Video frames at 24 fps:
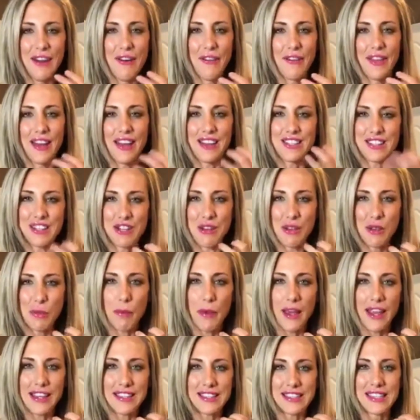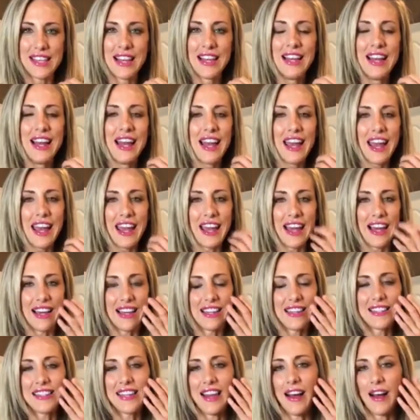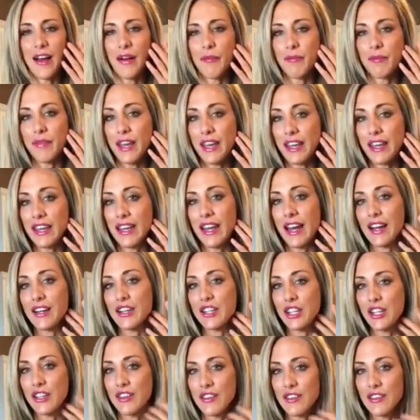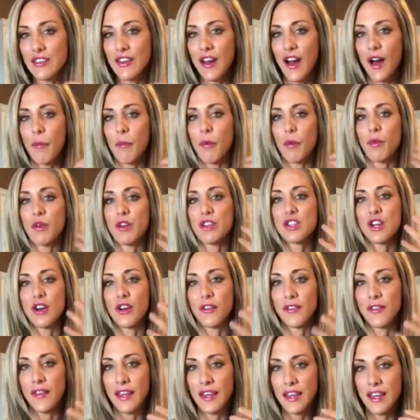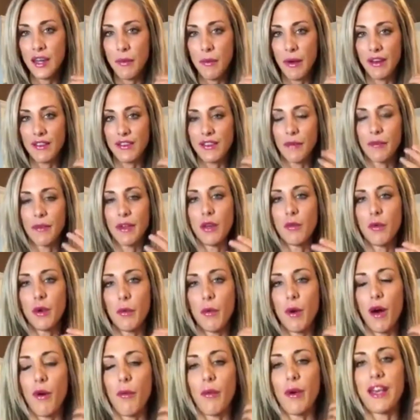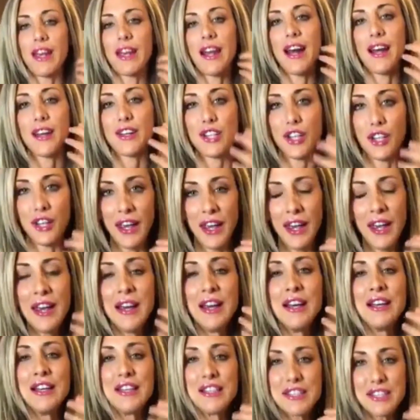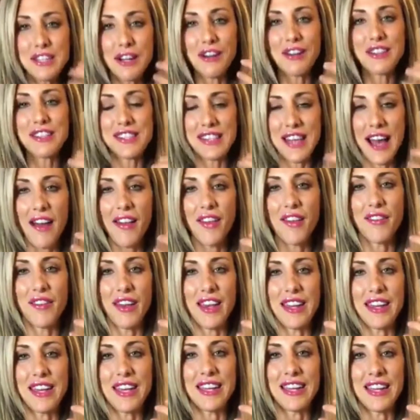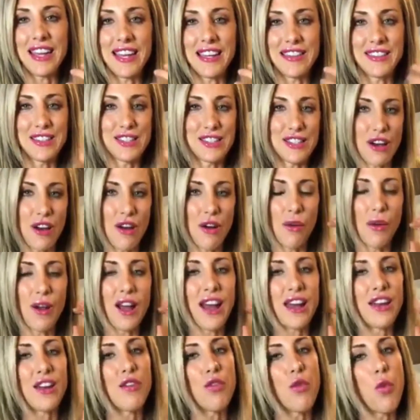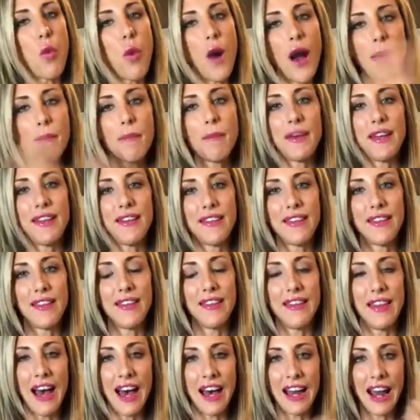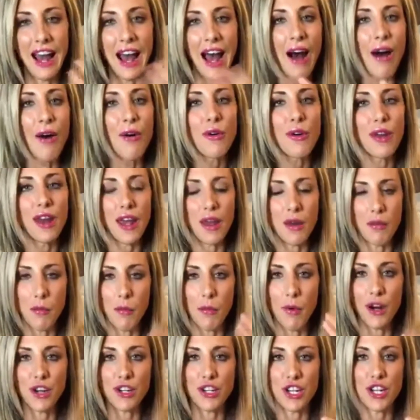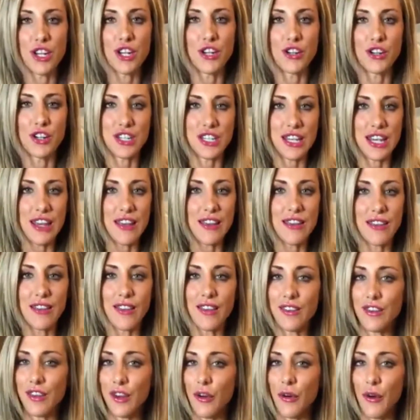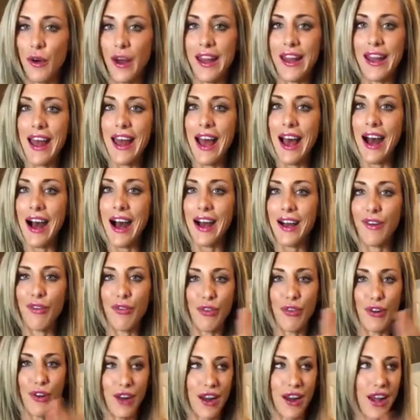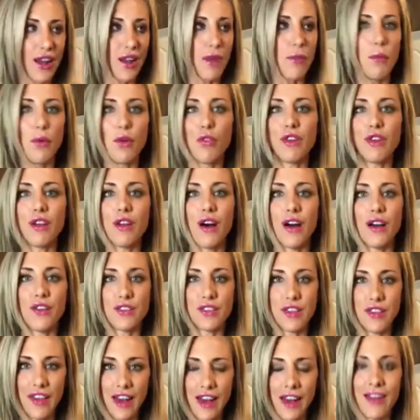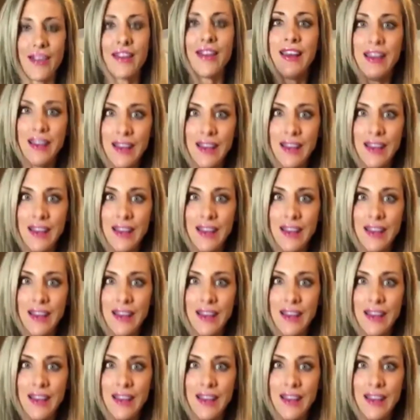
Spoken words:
that toothpaste, and it can actually stop. When we start thinking about something we want, we can actually start salivating. And so kind of wiping that out and brushing your teeth is a great hack for kind of moving on to that